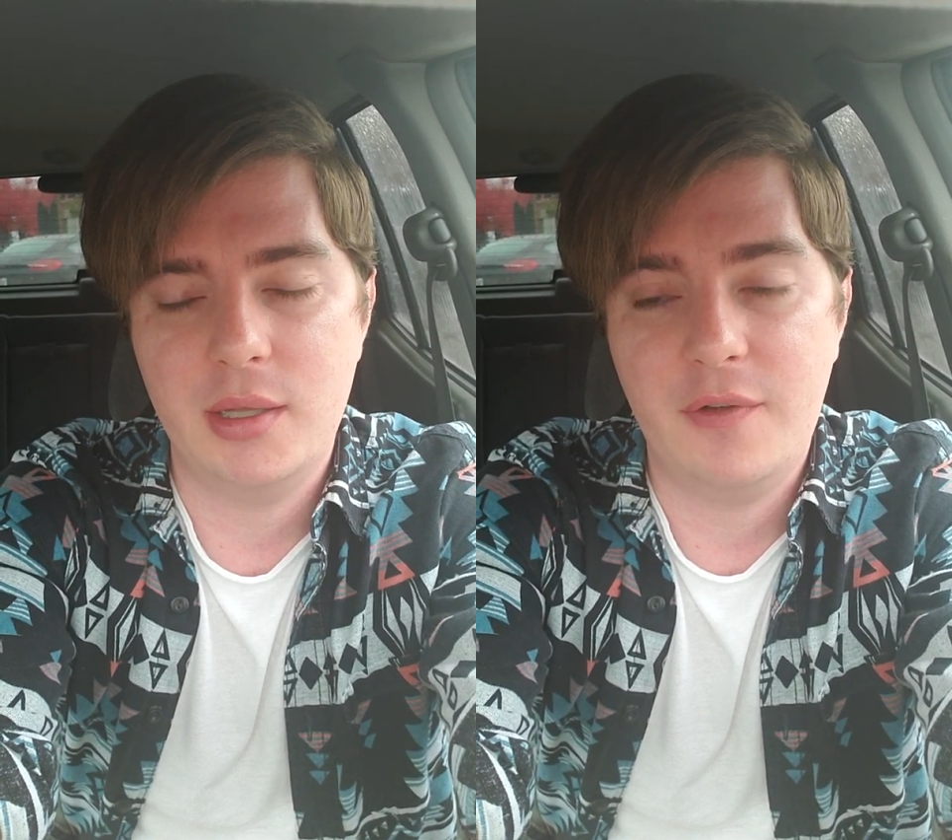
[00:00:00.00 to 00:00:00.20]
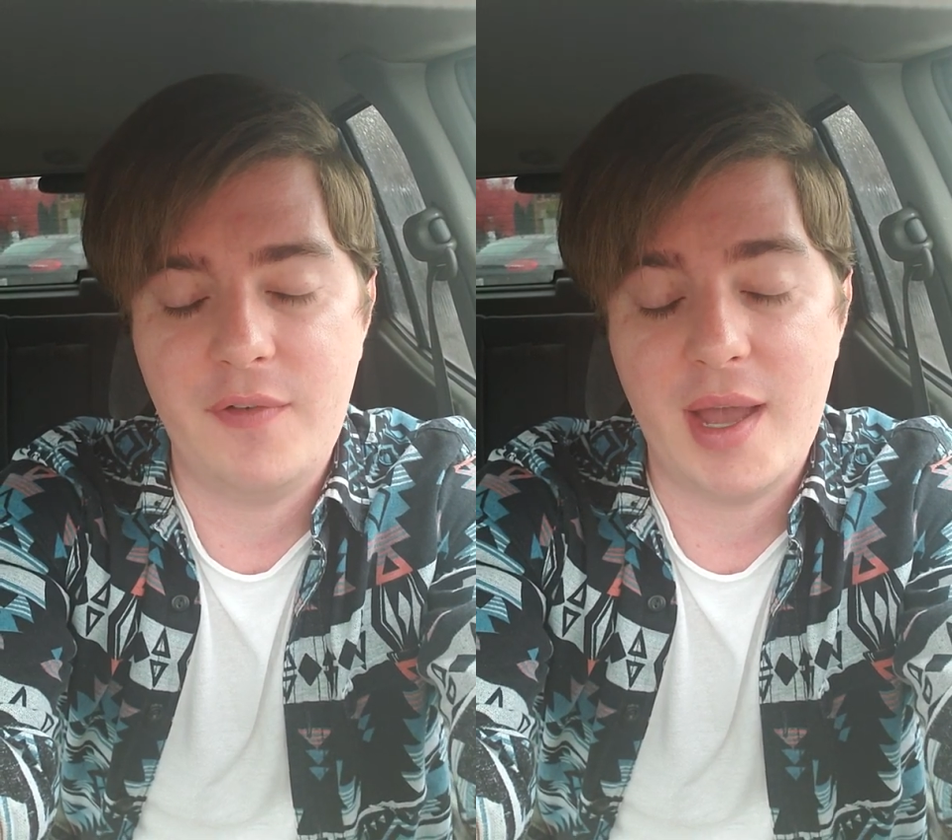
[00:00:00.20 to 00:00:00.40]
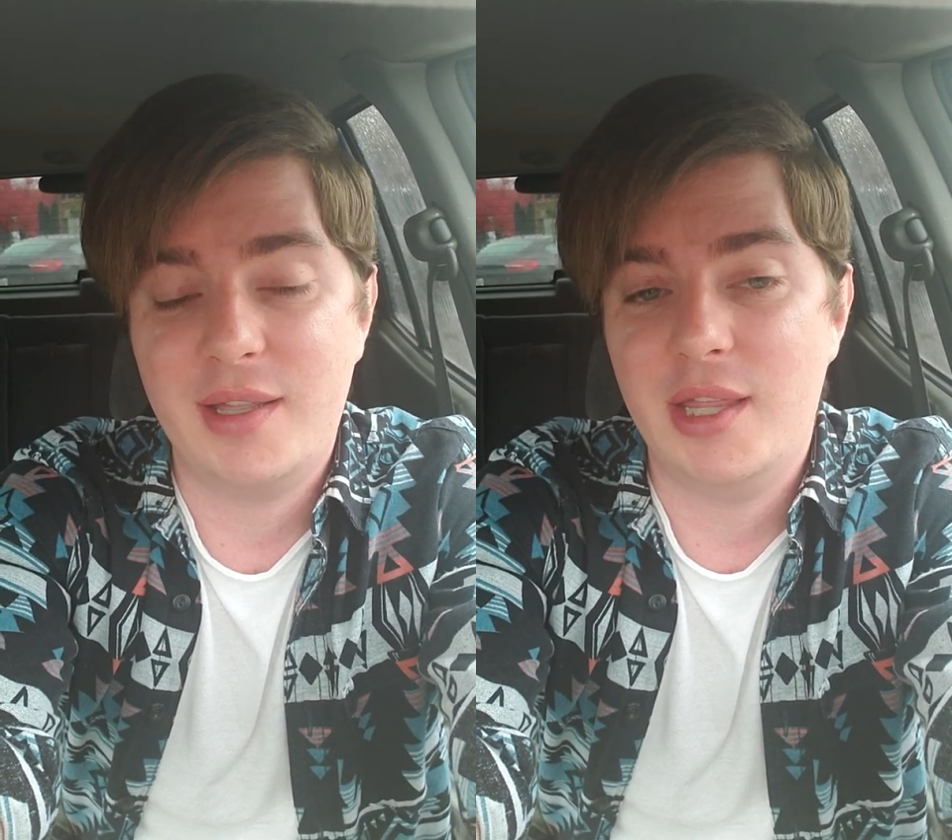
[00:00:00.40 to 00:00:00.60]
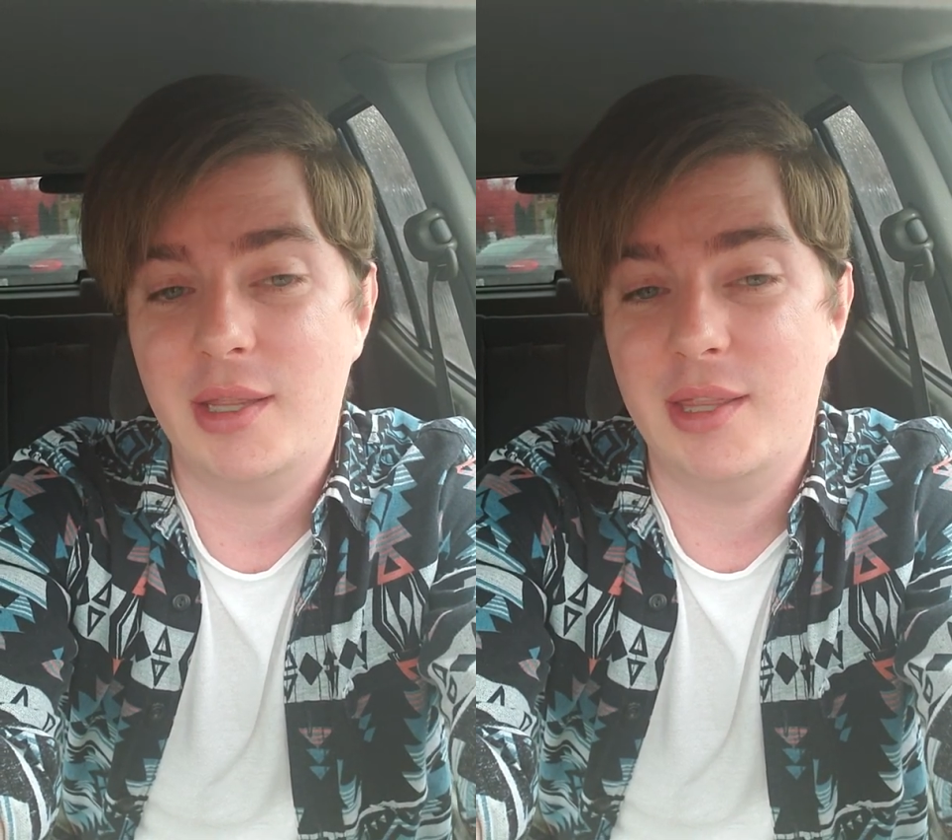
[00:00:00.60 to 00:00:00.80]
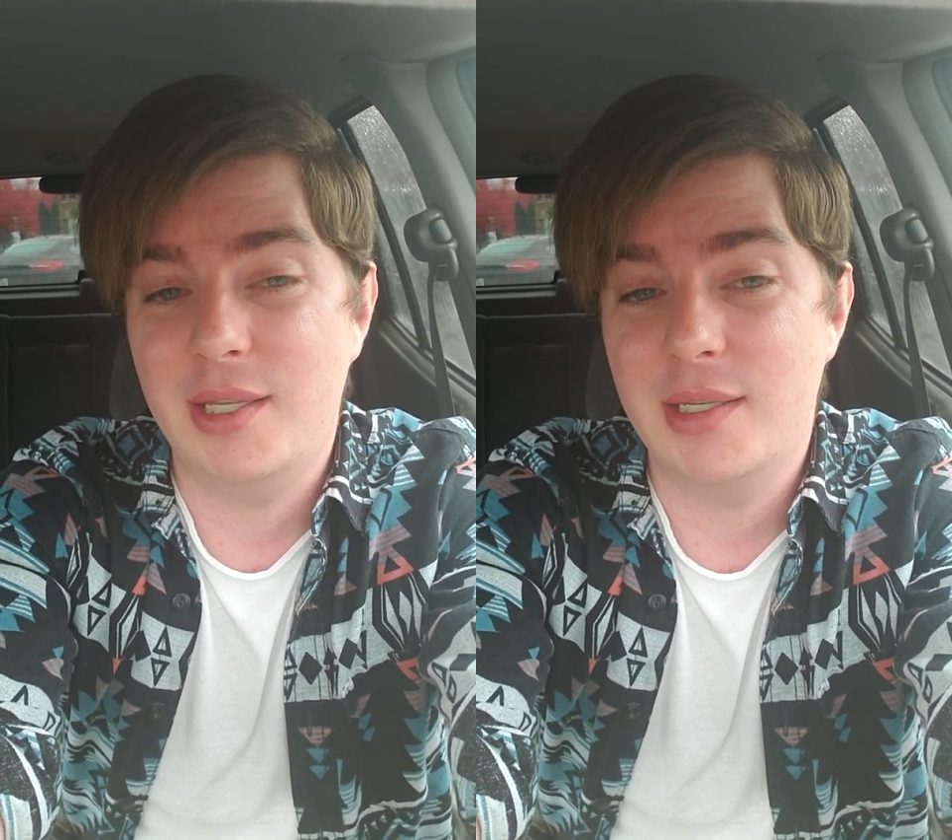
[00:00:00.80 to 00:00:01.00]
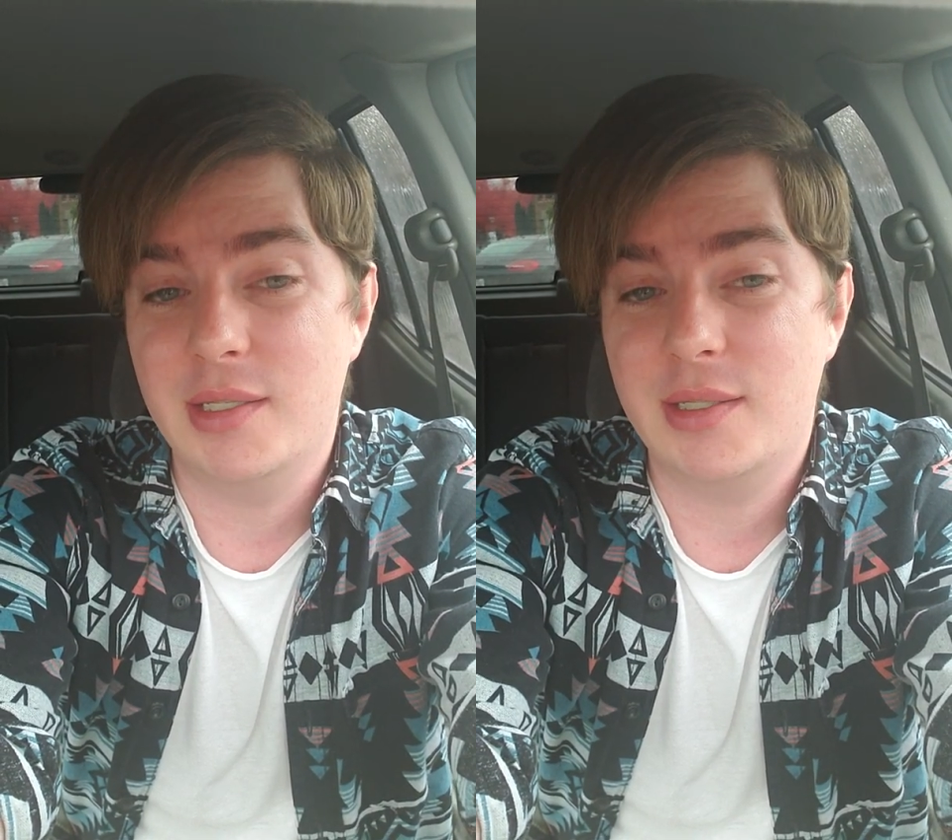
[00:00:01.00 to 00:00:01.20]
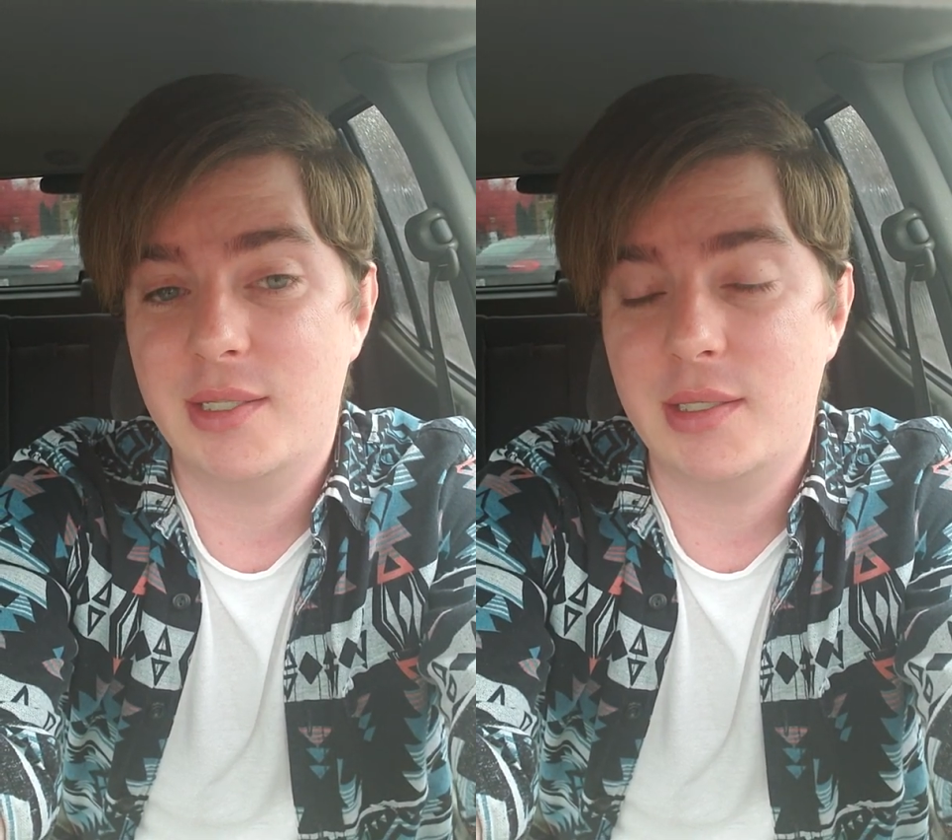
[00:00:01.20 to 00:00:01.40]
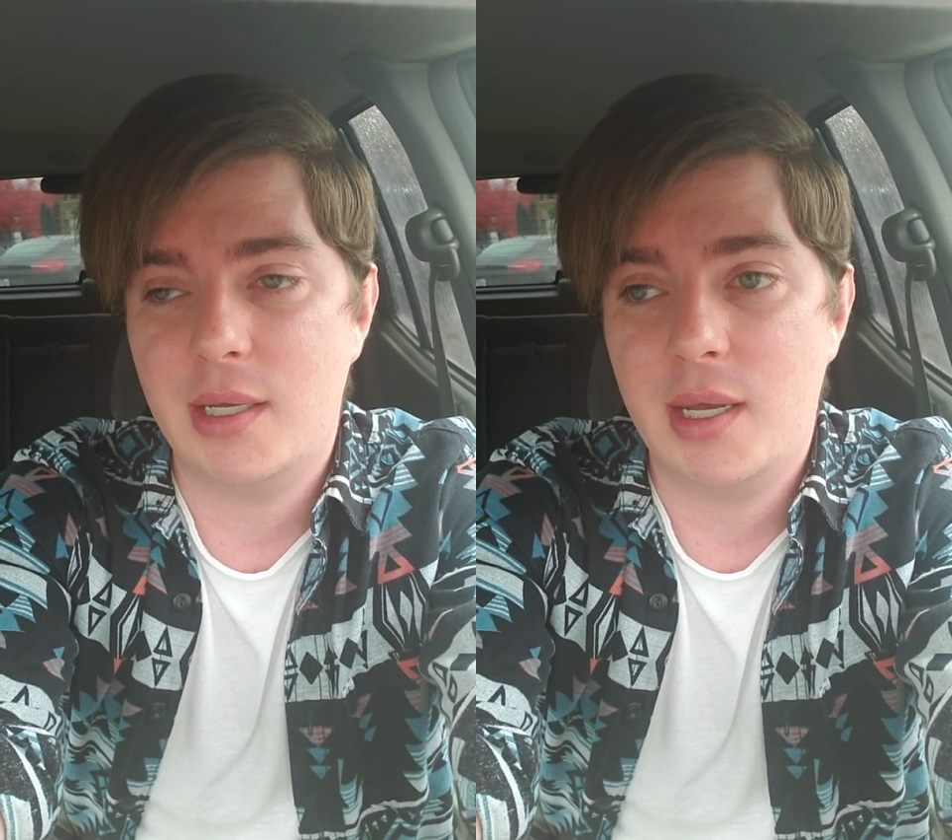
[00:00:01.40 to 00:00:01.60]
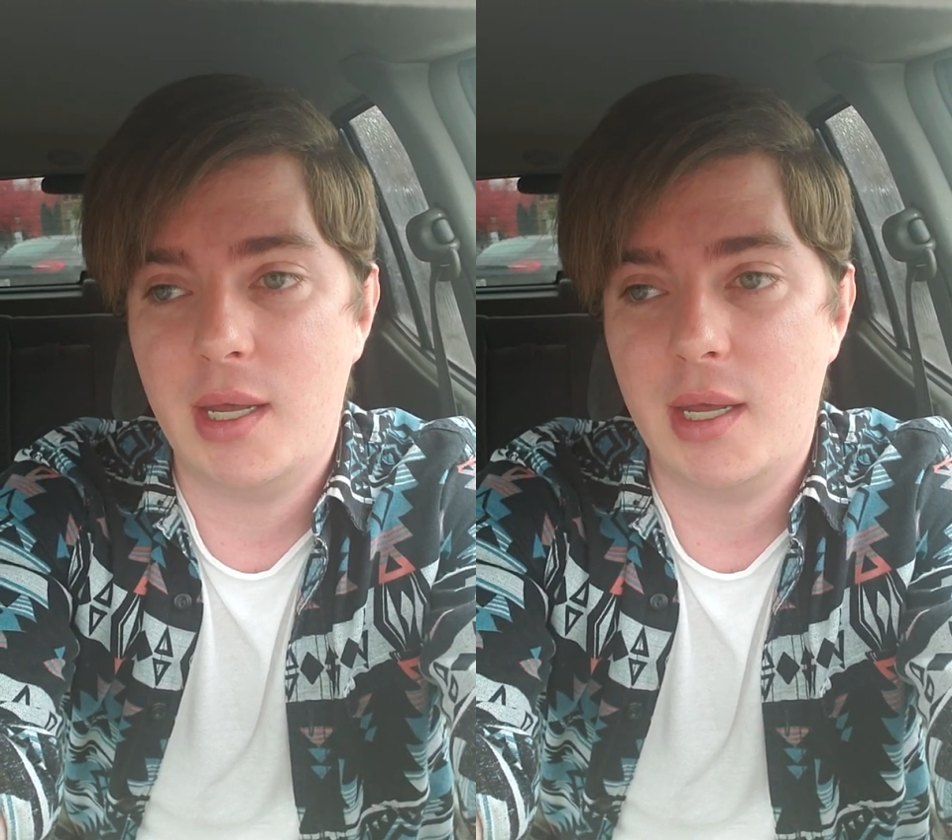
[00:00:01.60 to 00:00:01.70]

the fact that these